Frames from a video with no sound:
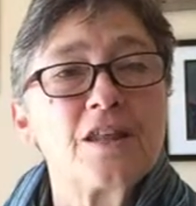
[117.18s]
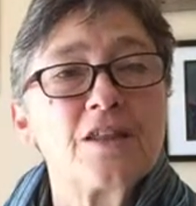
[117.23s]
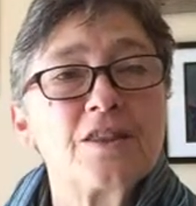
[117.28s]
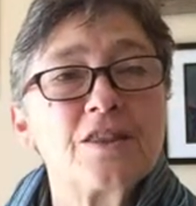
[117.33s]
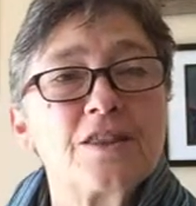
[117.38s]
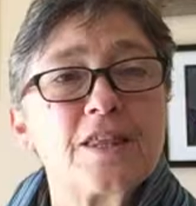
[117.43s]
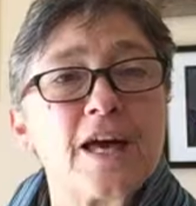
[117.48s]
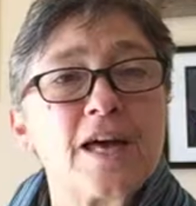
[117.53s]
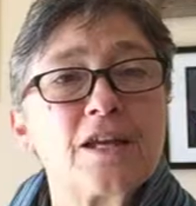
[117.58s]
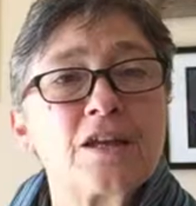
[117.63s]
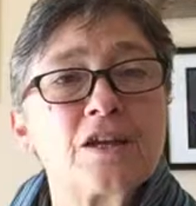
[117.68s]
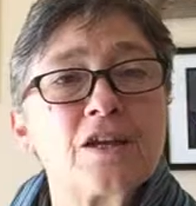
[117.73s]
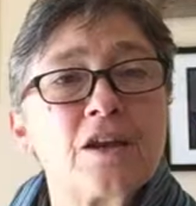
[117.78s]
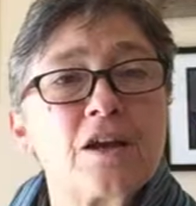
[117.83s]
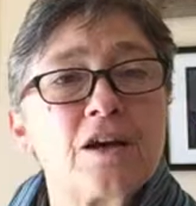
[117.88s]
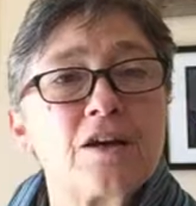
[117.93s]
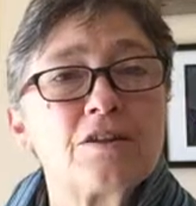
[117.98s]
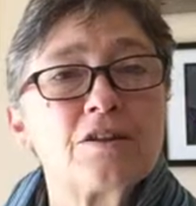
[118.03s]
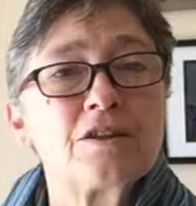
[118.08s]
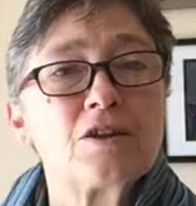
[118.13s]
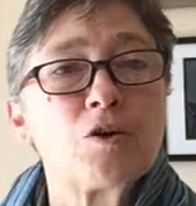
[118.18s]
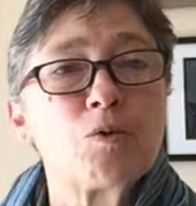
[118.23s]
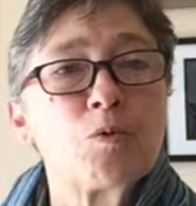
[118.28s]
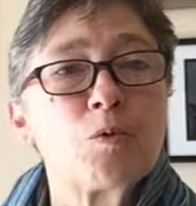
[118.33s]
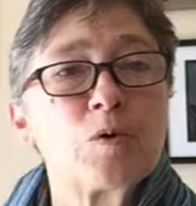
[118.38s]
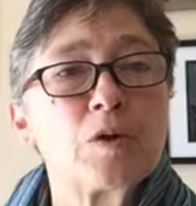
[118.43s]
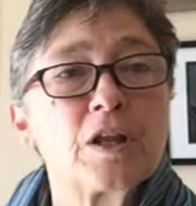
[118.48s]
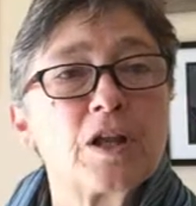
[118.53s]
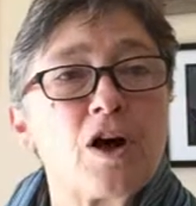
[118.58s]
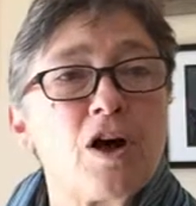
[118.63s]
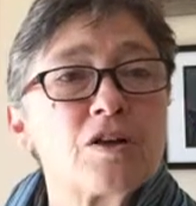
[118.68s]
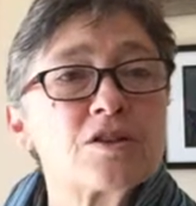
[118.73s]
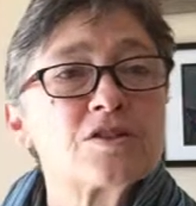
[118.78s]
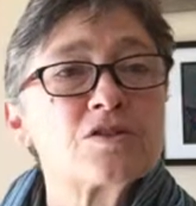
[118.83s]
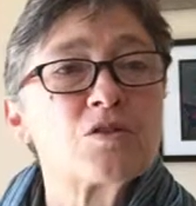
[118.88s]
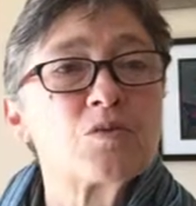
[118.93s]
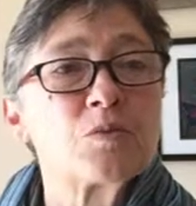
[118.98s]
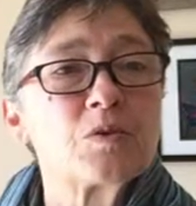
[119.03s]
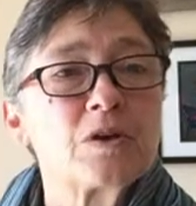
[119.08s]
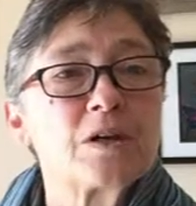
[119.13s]
then there will
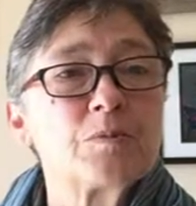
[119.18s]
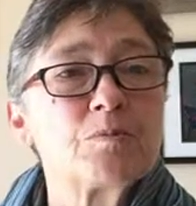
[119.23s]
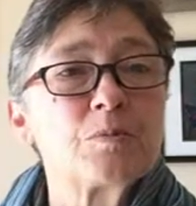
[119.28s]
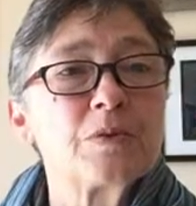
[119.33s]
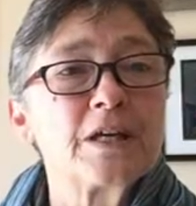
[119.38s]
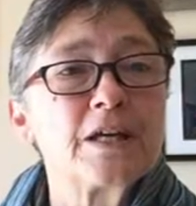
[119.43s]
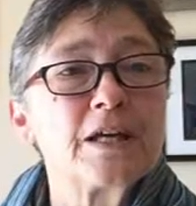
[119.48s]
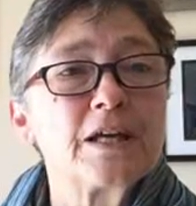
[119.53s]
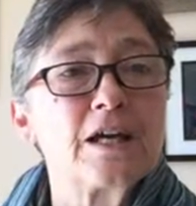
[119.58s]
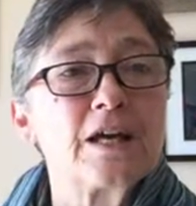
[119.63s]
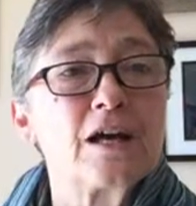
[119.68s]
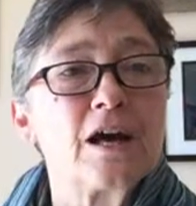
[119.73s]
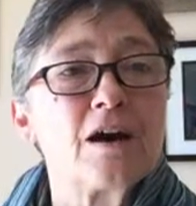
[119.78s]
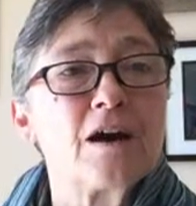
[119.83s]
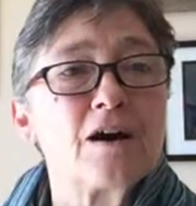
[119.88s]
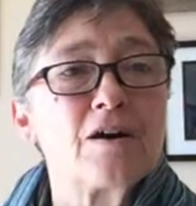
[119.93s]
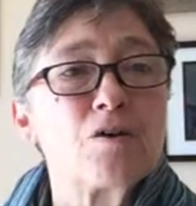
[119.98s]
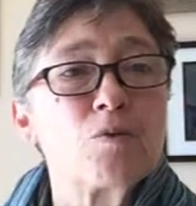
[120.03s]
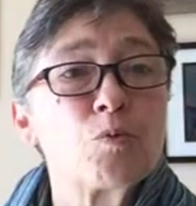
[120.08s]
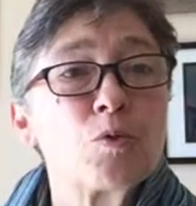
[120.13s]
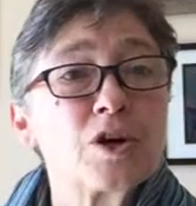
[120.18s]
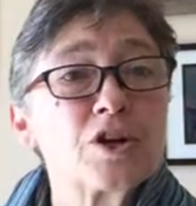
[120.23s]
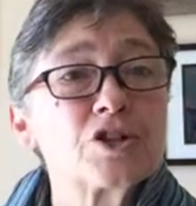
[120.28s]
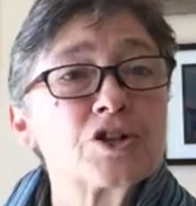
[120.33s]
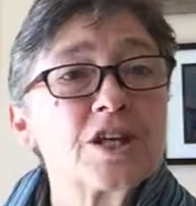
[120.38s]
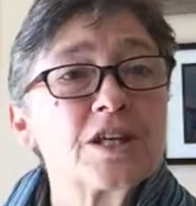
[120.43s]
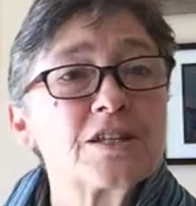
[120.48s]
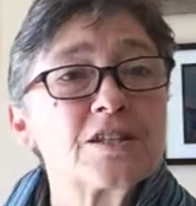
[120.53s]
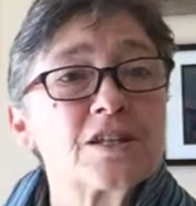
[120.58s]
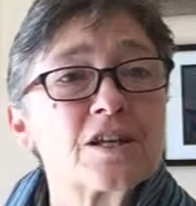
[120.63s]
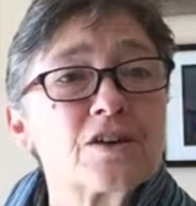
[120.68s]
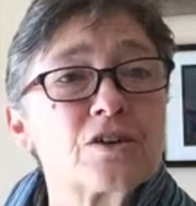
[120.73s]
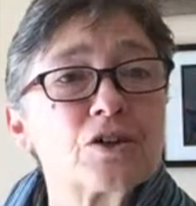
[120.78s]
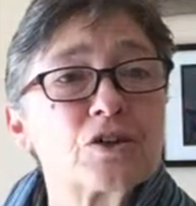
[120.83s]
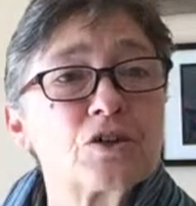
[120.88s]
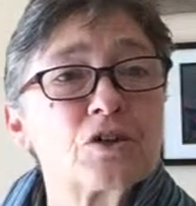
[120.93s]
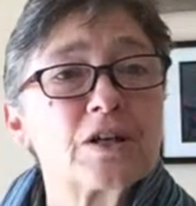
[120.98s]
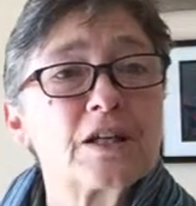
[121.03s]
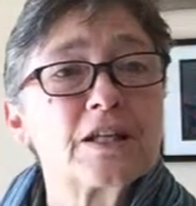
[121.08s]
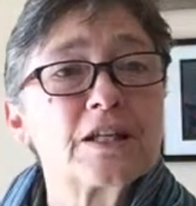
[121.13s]
also be worksheets
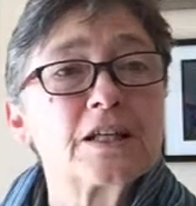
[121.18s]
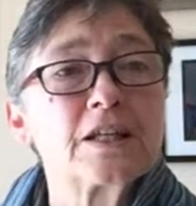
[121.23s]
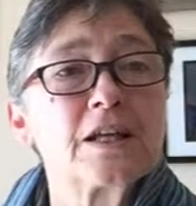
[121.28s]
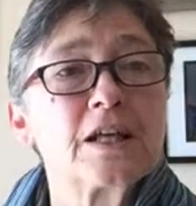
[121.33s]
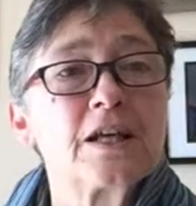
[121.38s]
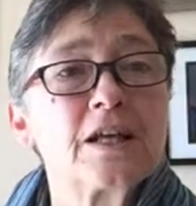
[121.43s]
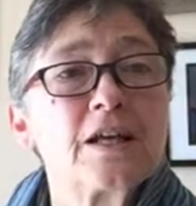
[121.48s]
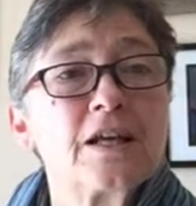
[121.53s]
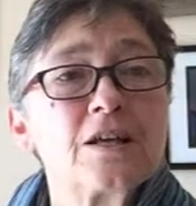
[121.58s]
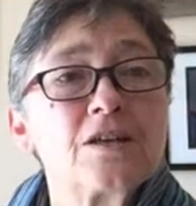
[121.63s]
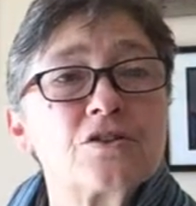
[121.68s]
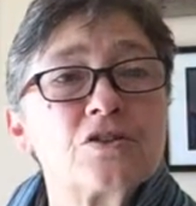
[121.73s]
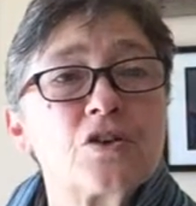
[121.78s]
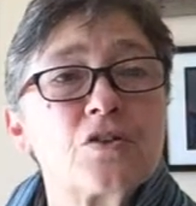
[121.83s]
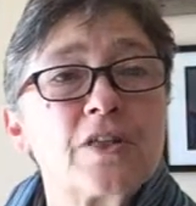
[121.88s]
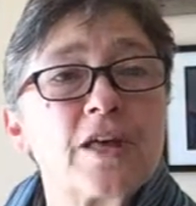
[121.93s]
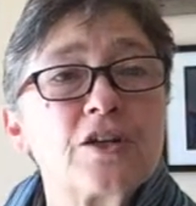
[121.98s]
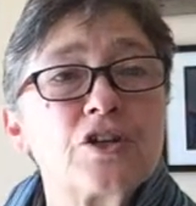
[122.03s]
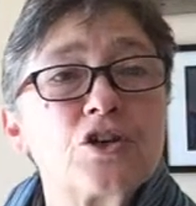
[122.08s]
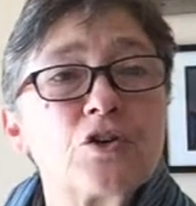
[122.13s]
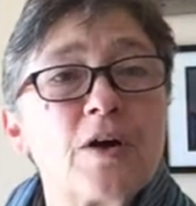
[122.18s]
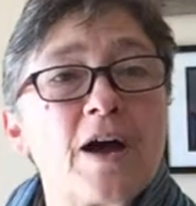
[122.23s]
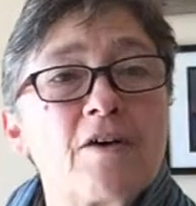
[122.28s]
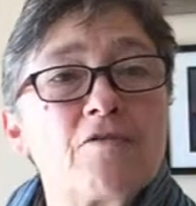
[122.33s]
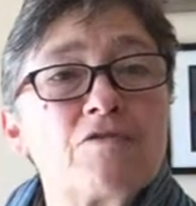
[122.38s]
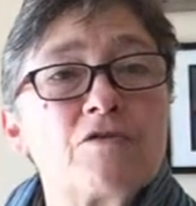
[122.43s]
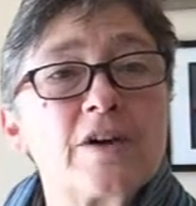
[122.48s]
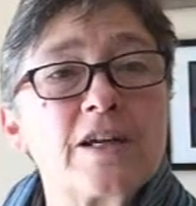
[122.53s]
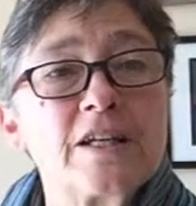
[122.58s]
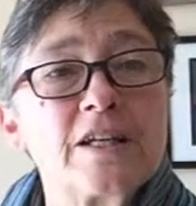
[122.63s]
included so that you have